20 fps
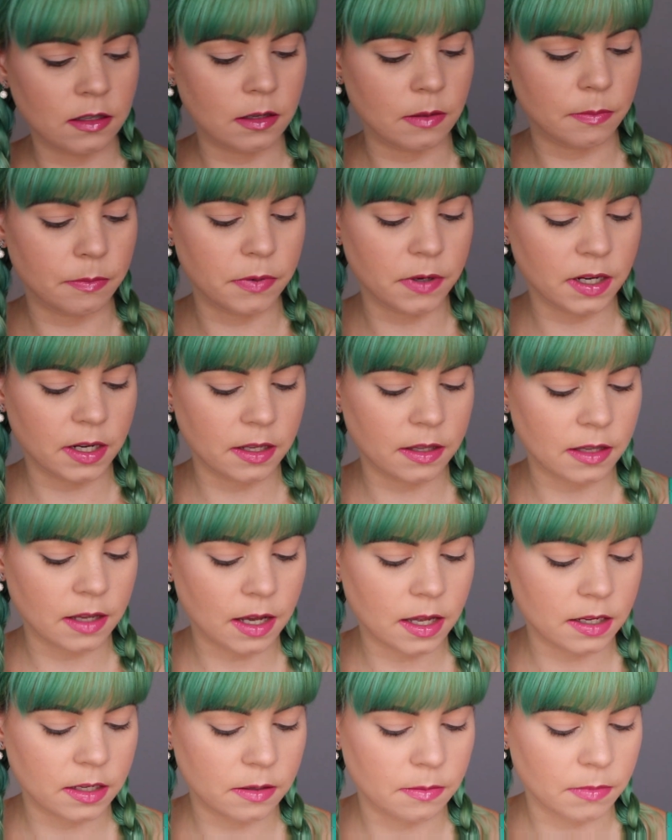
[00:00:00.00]
I'm putting
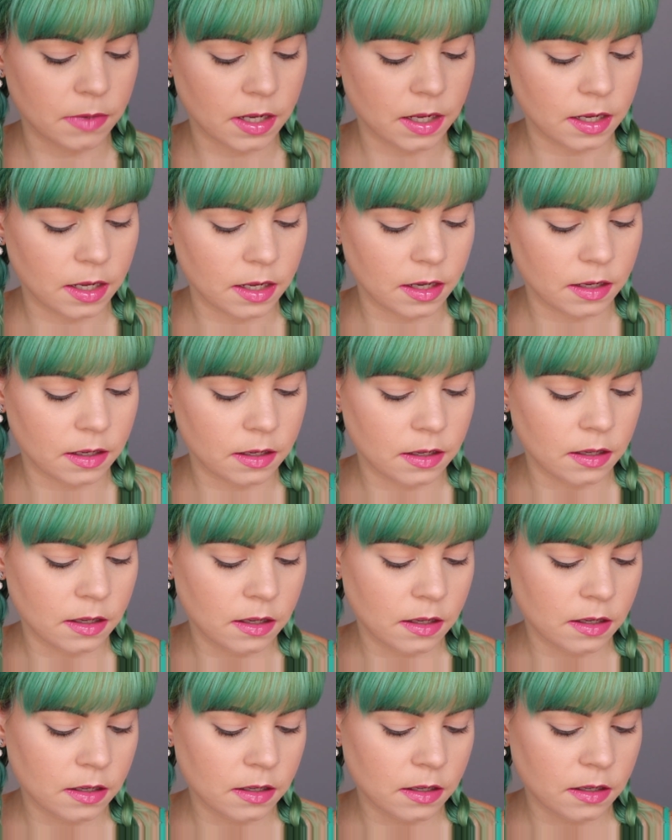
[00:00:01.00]
that in my
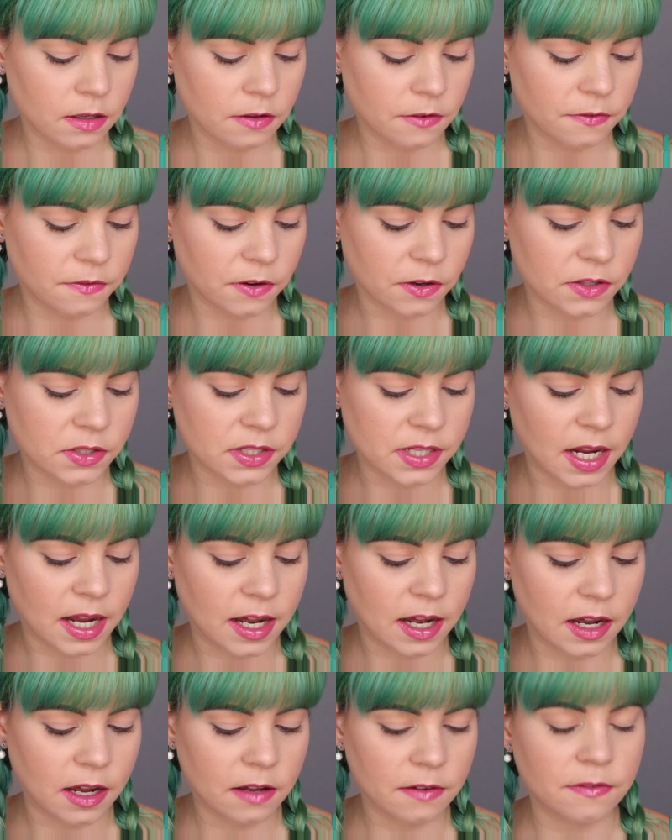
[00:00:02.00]
first
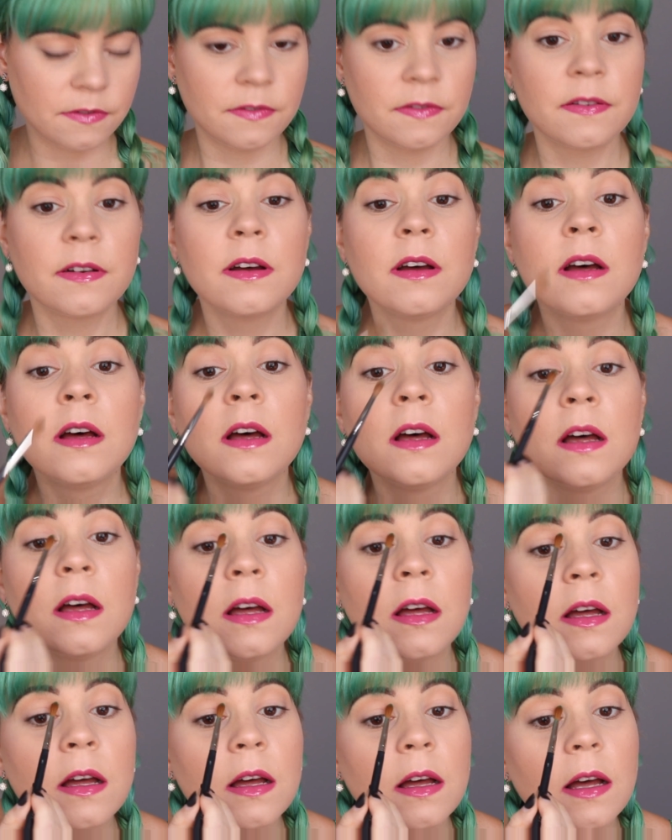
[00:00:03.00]
half
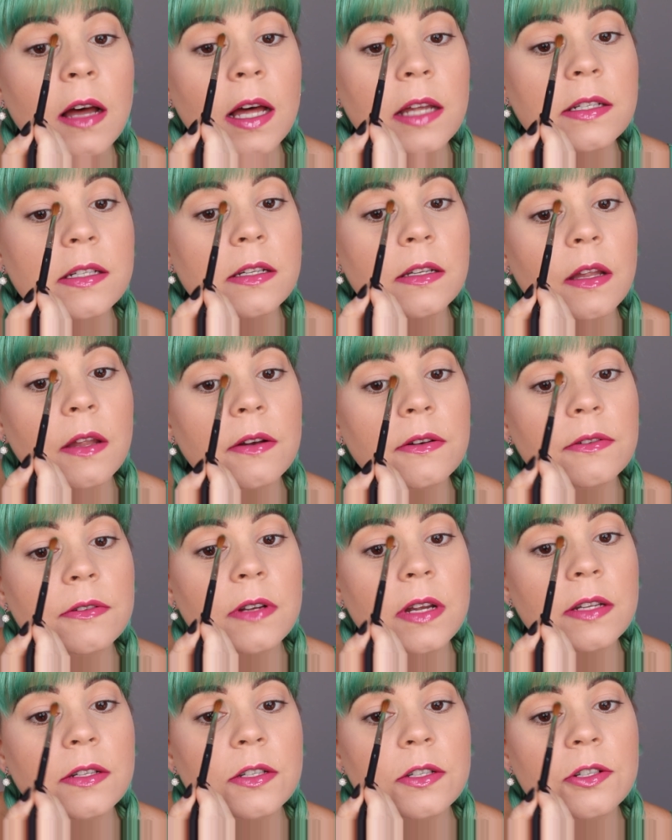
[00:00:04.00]
as another
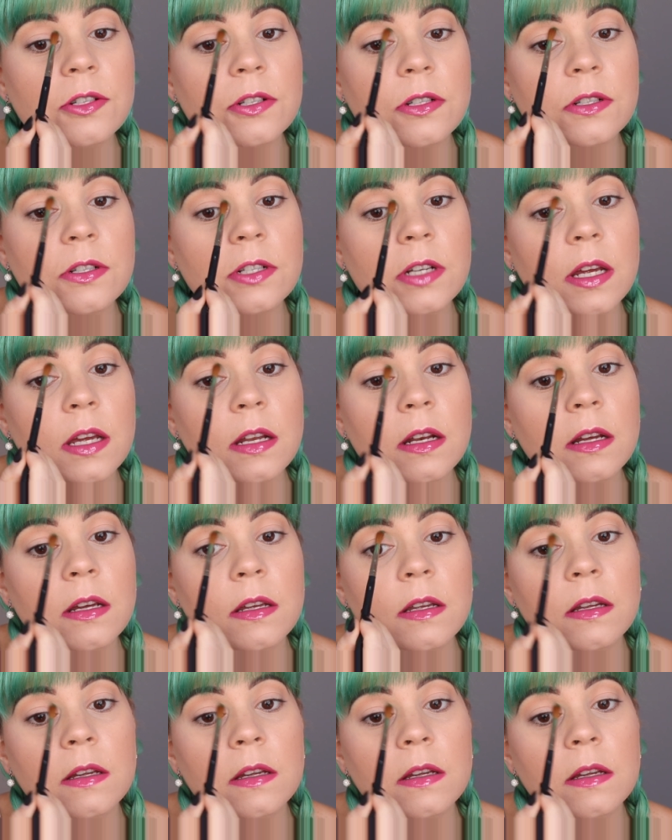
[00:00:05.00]
transition shade.